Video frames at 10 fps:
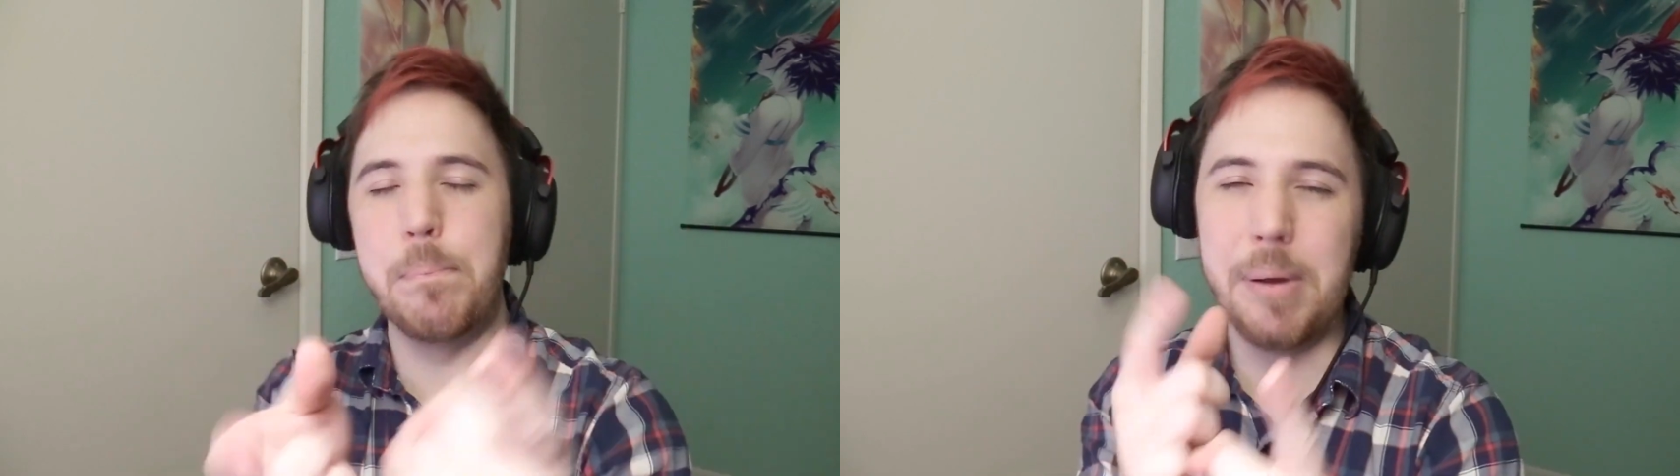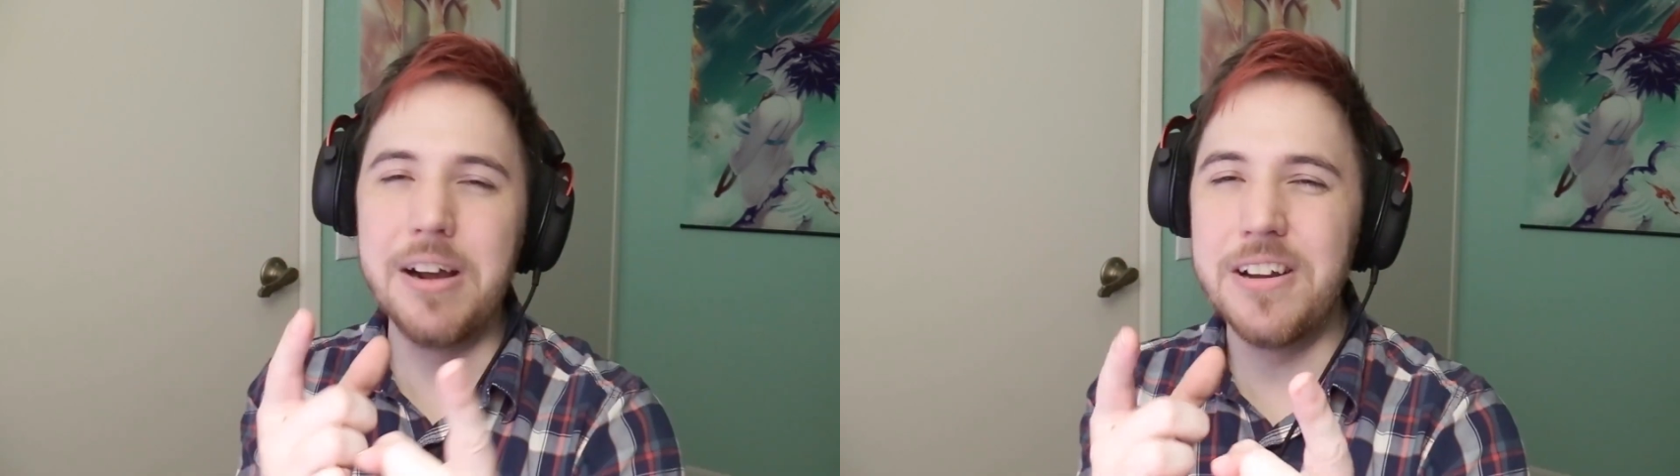
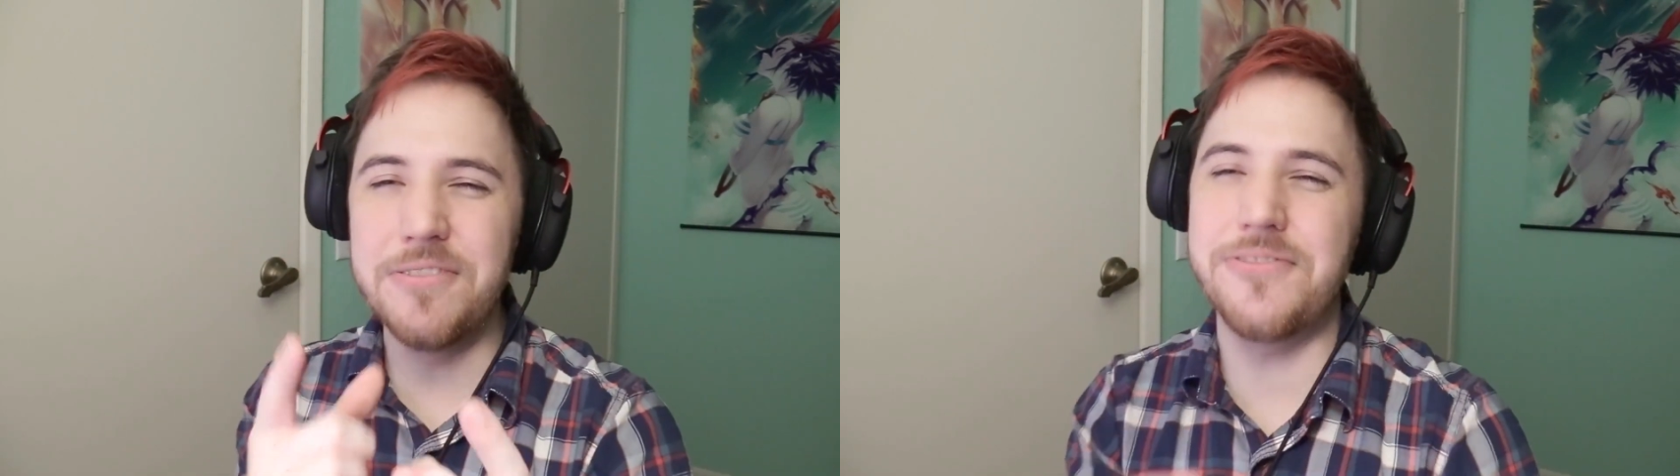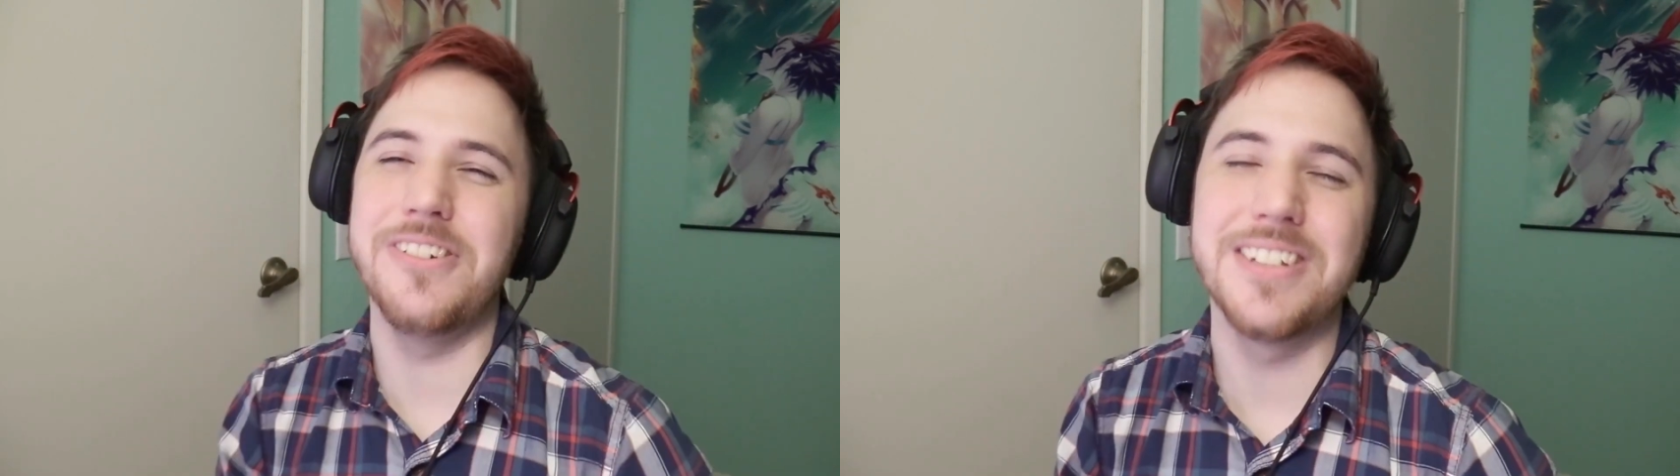
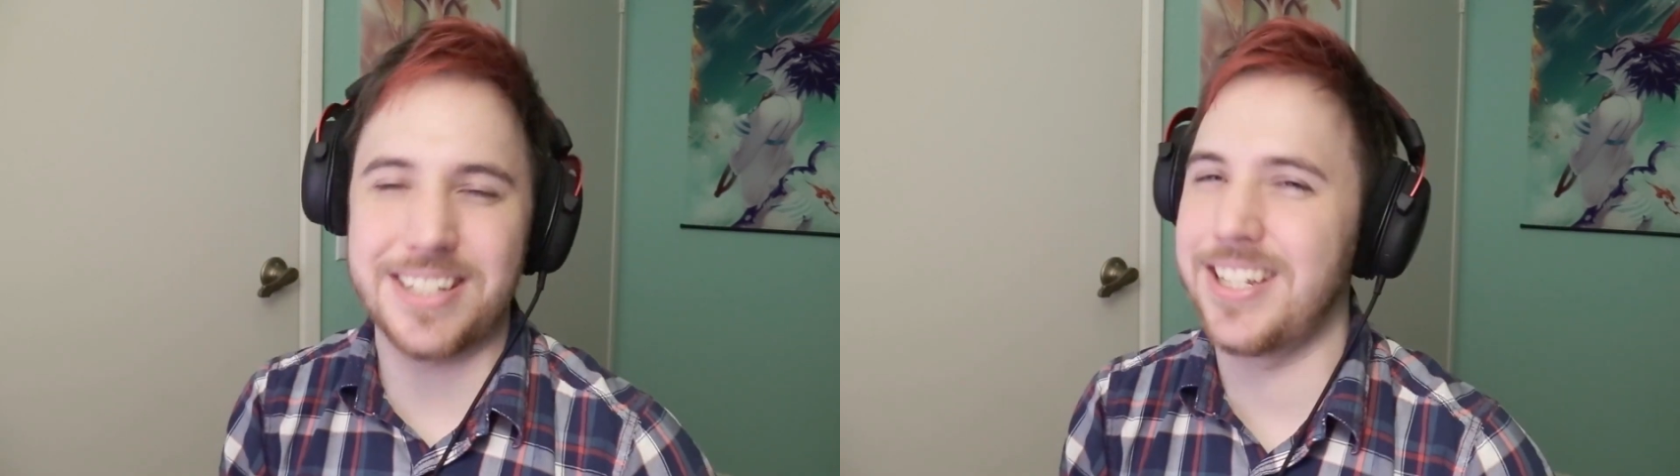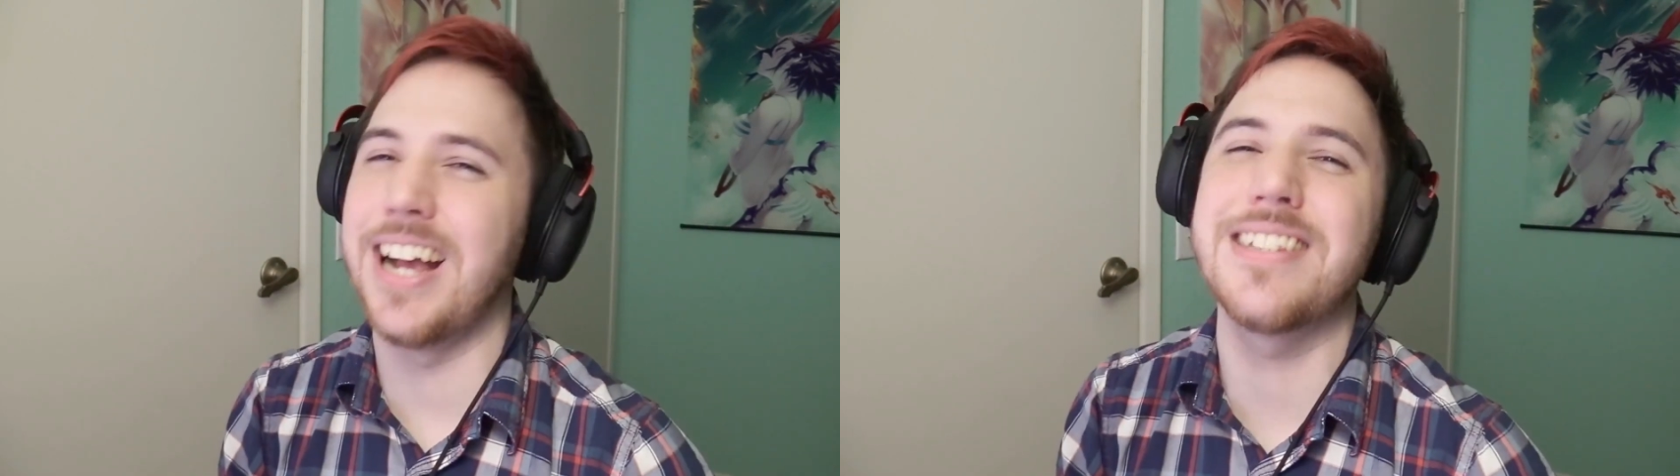beautiful
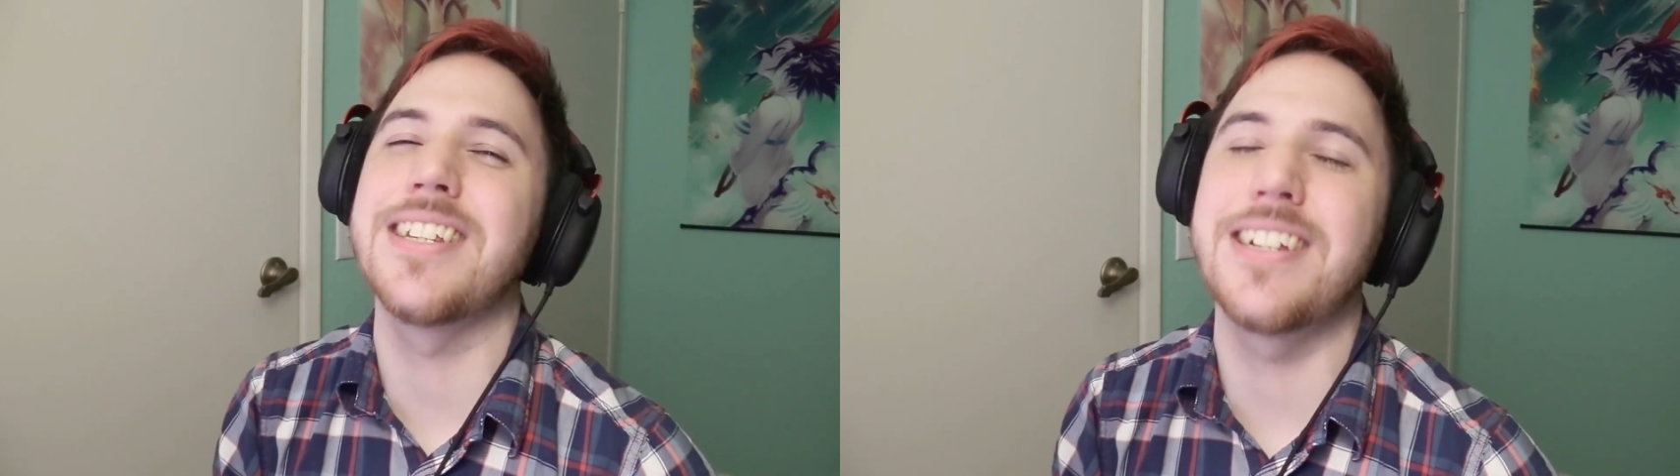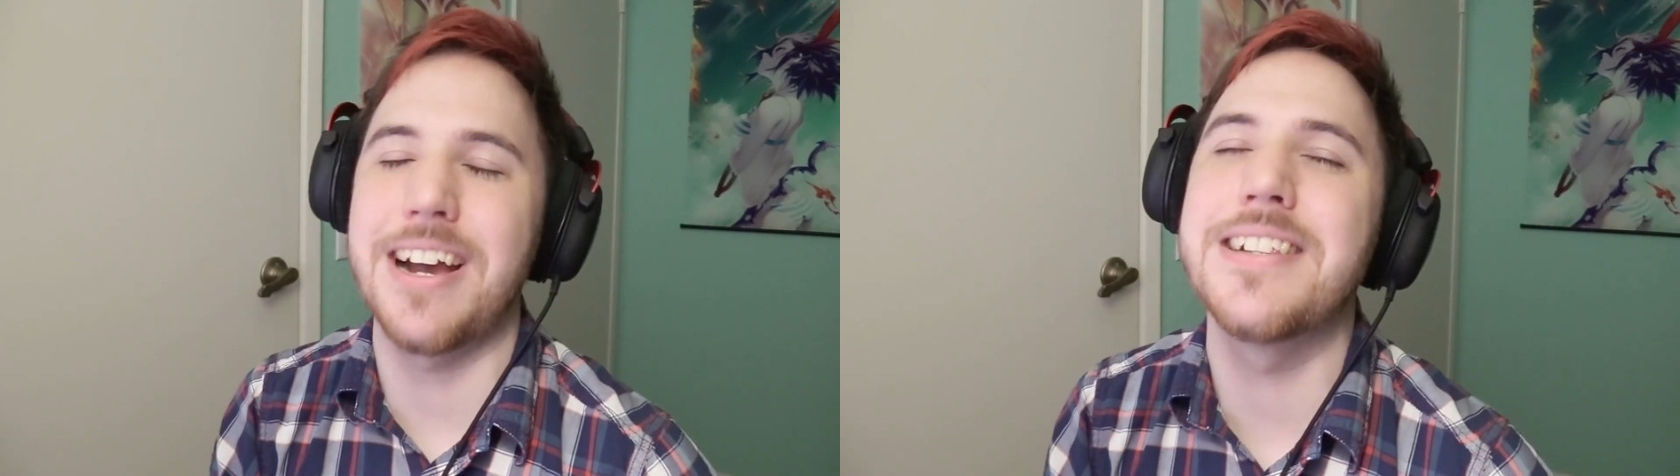
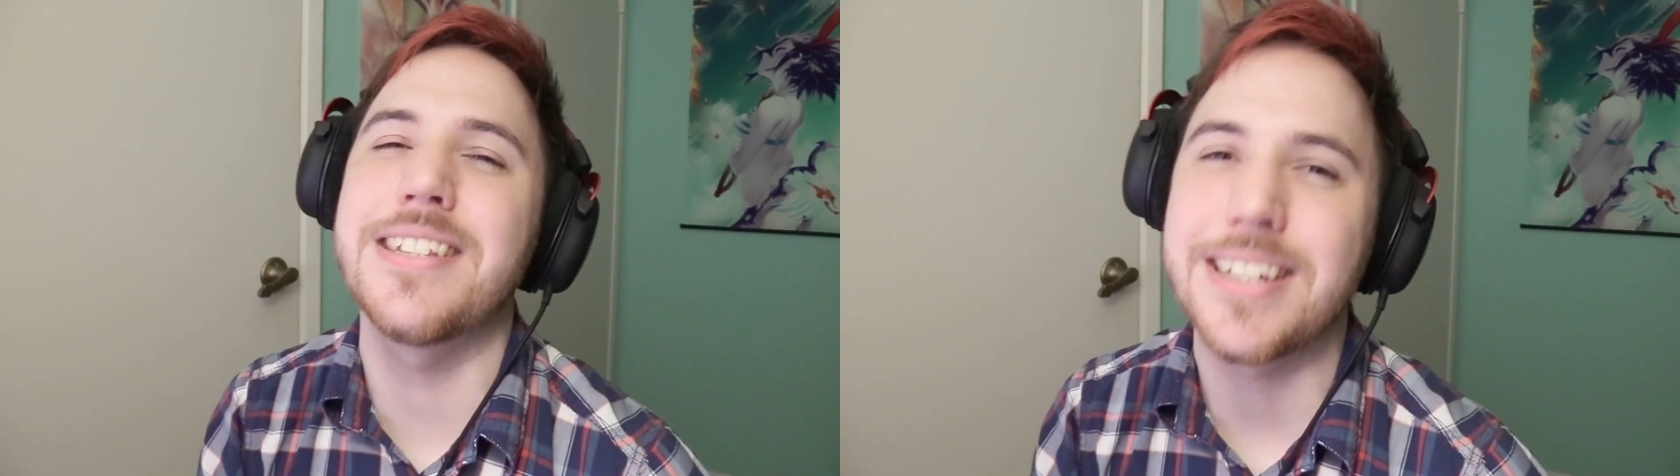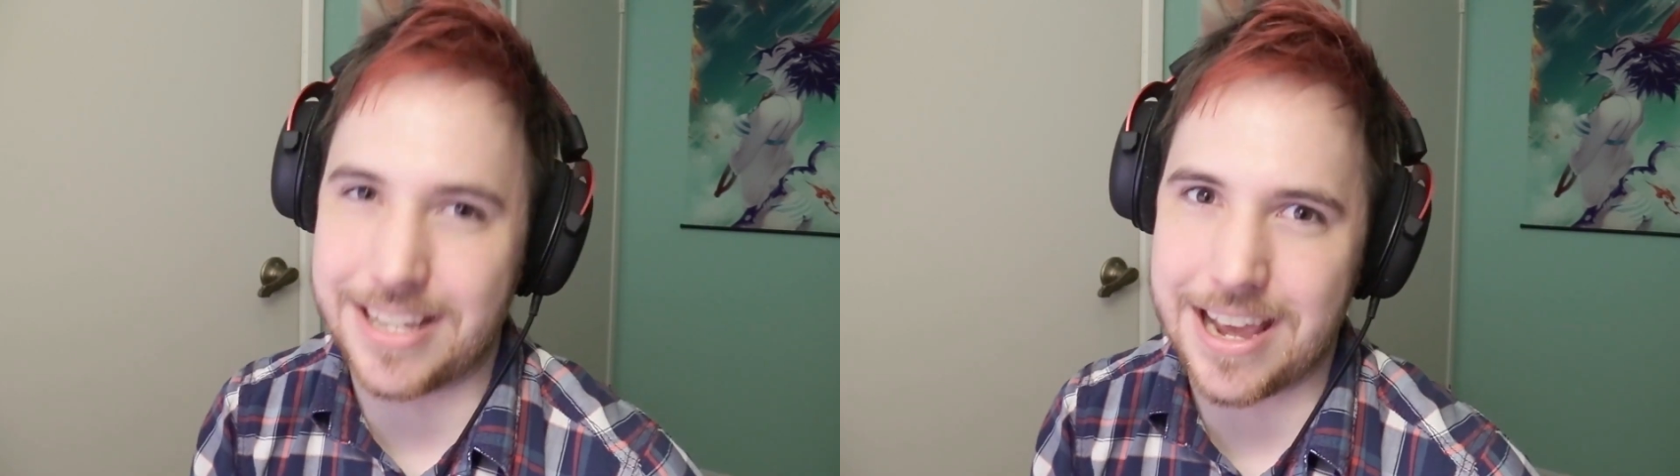sons of
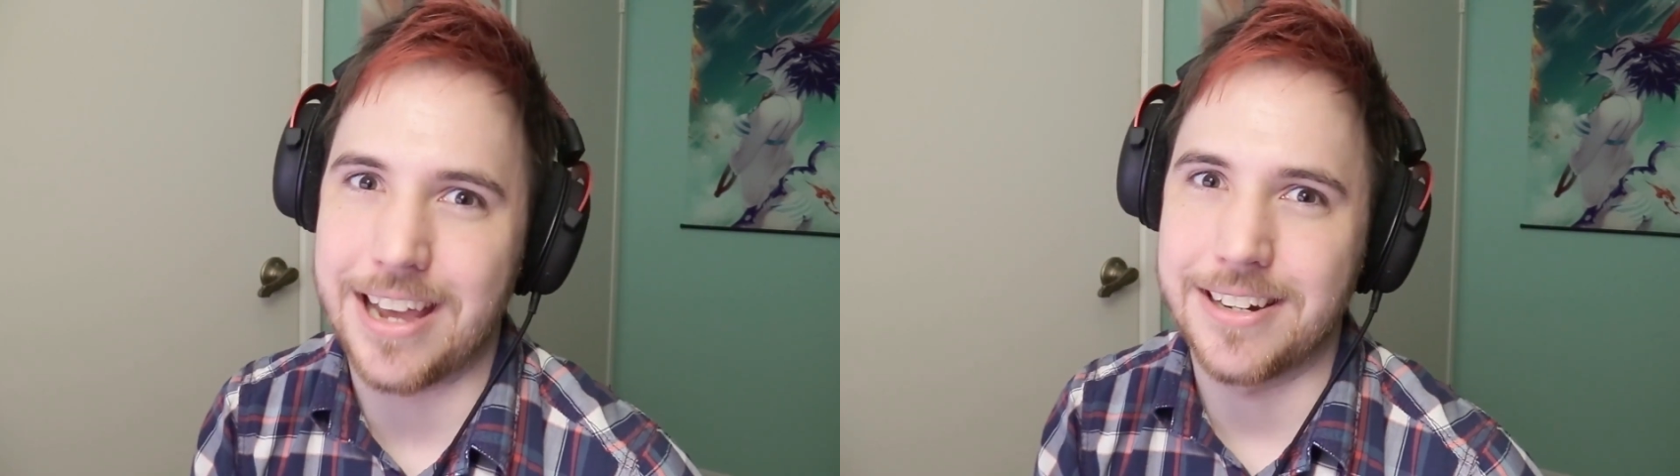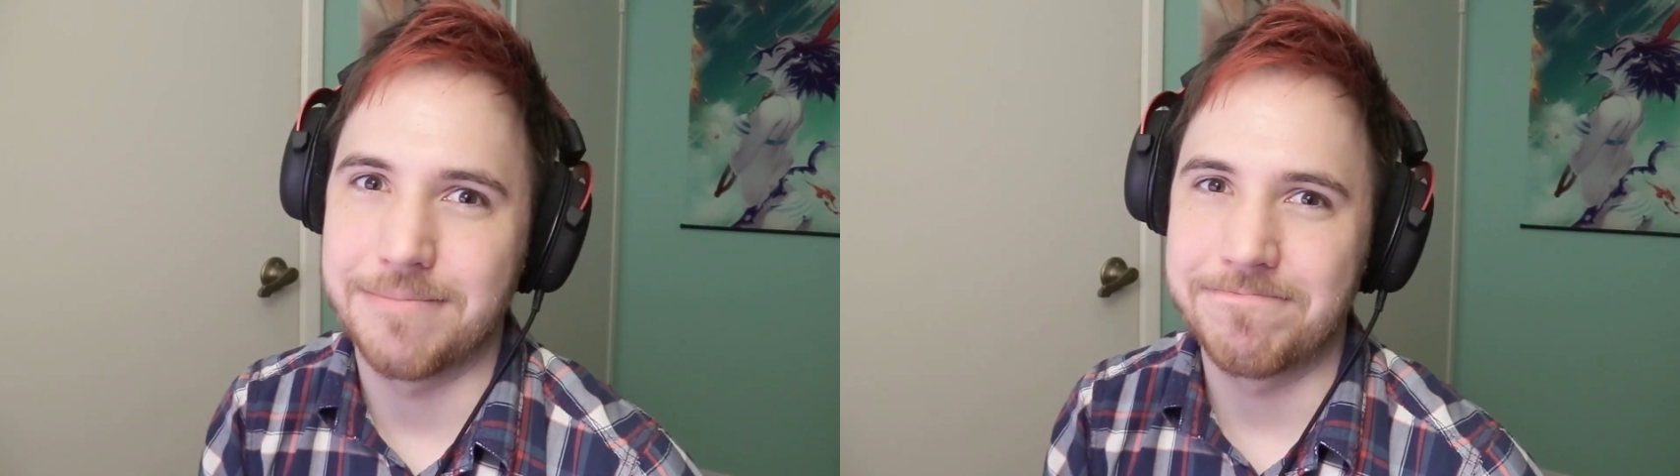guns
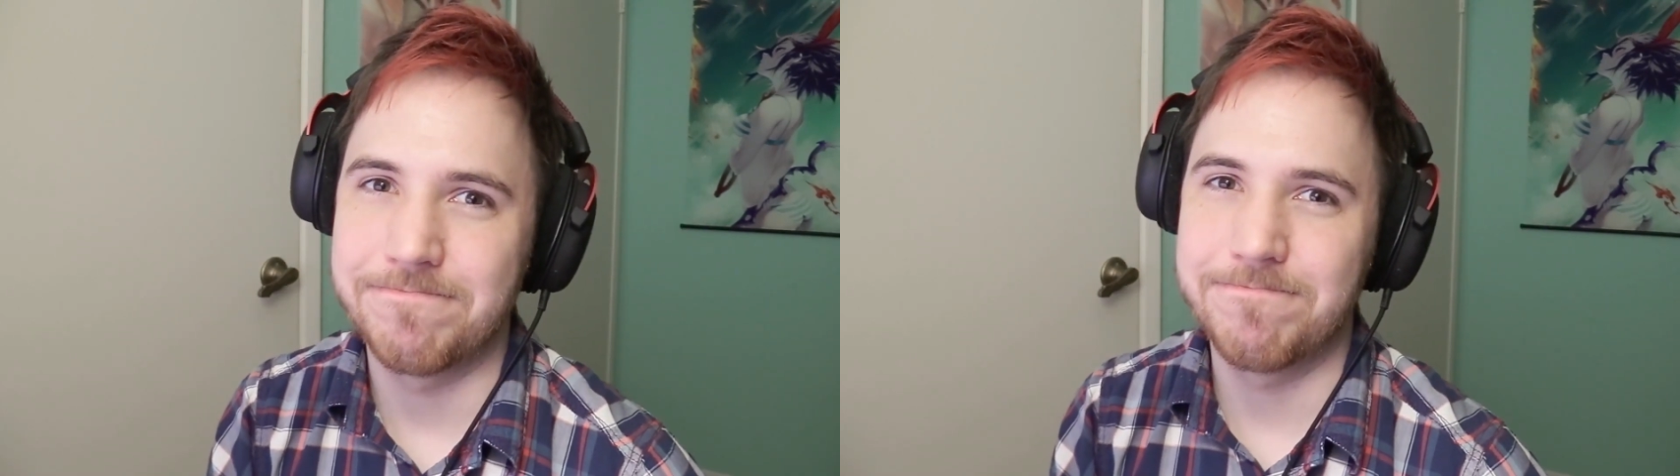again